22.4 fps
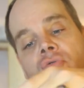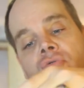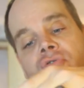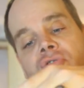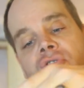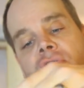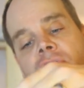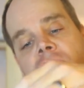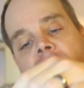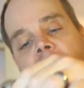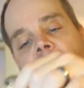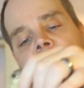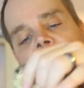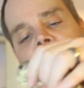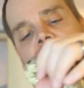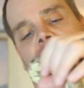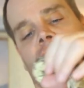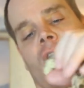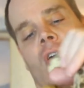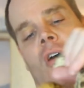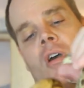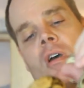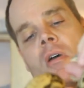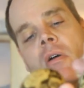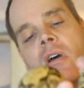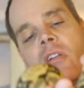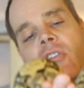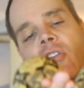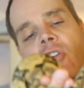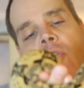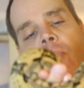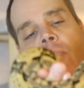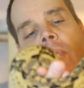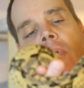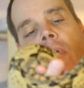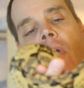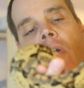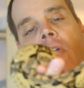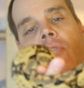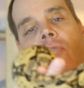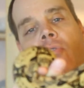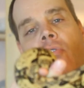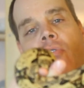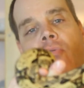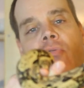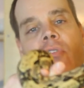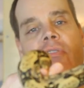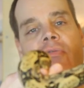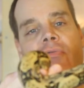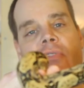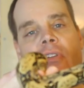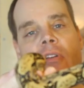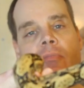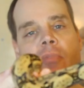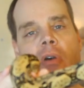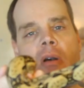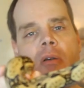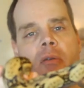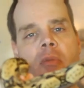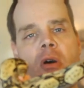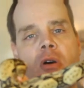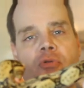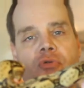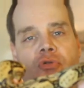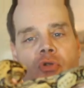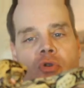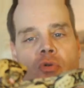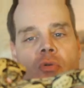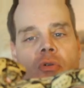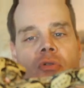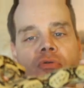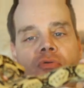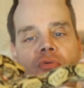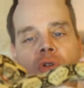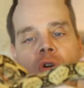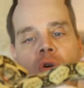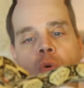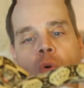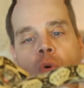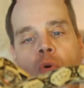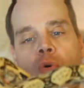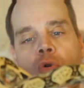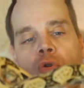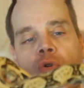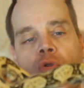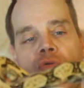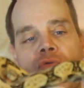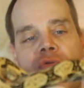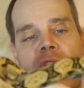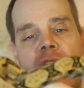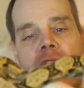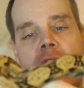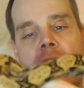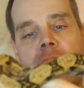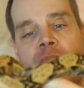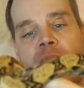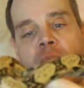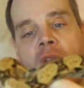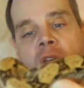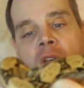She is a little bit under 3 feet, probably about 2¾ feet.